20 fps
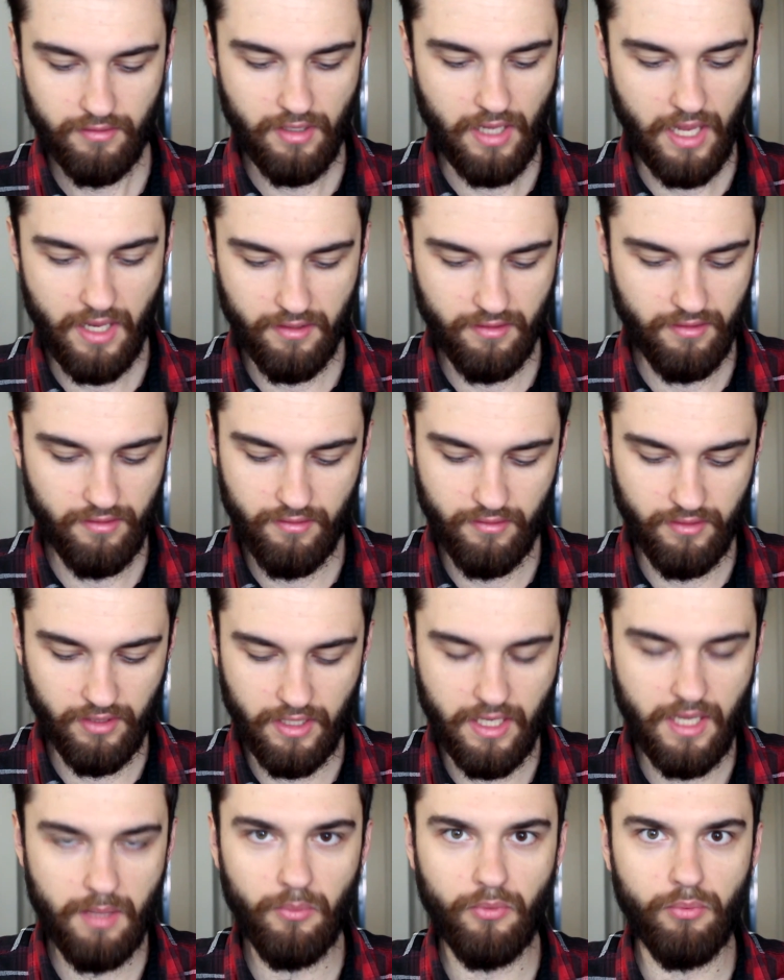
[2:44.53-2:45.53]
And the
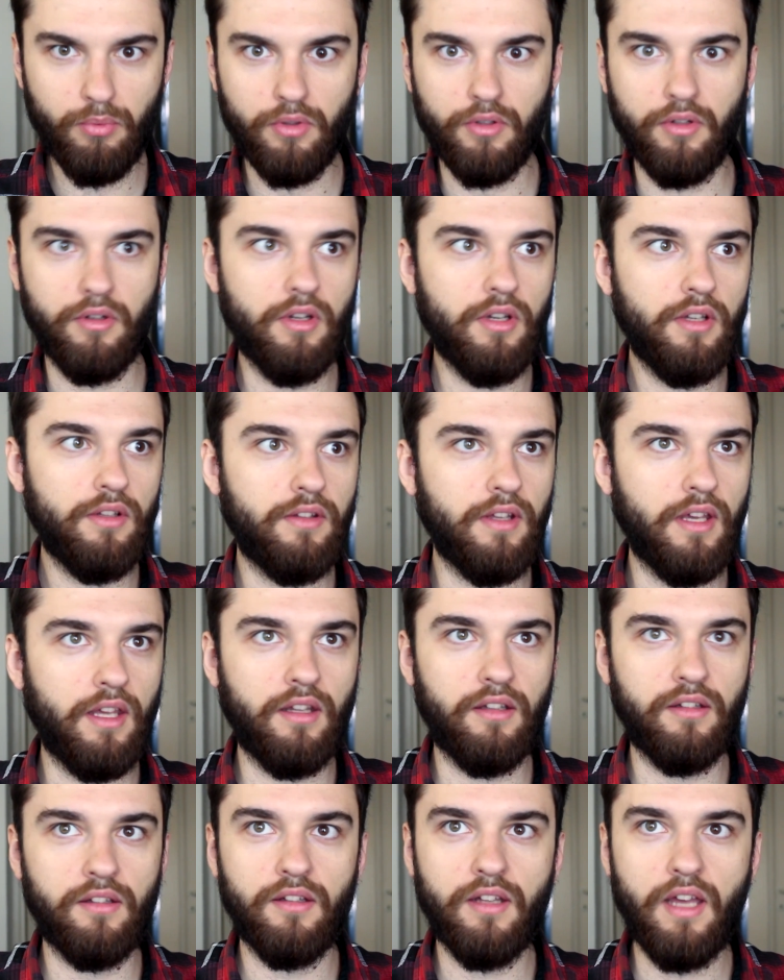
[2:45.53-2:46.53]
games were good
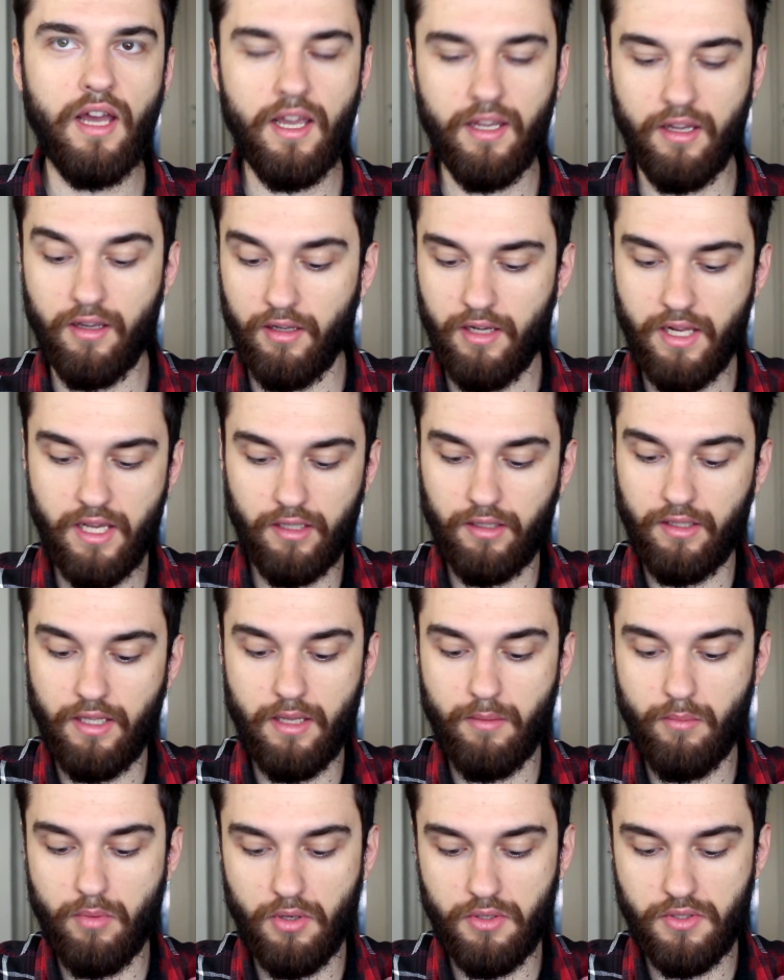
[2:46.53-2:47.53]
and I collect
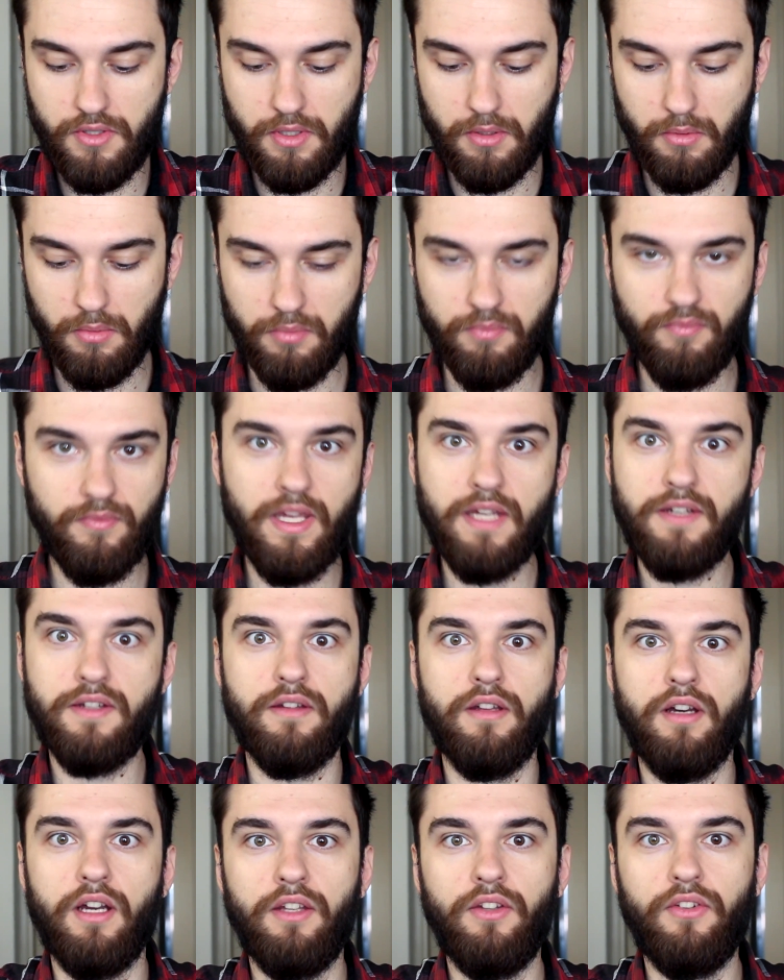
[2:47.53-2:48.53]
Game Boys, so that's
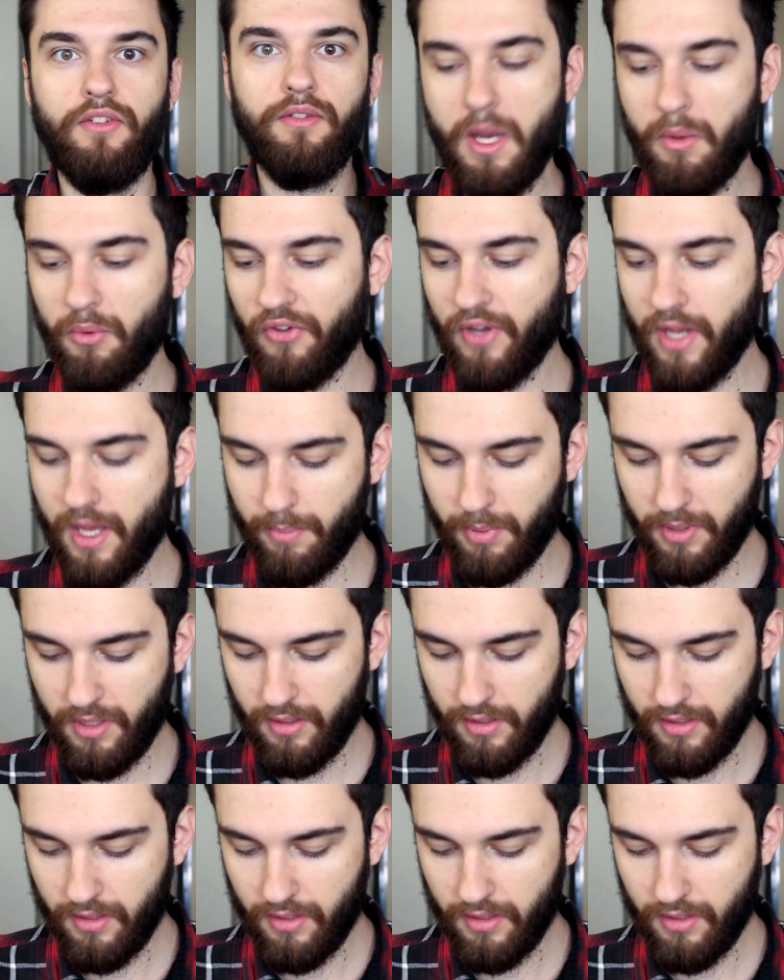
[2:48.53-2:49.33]
nice. I was happy.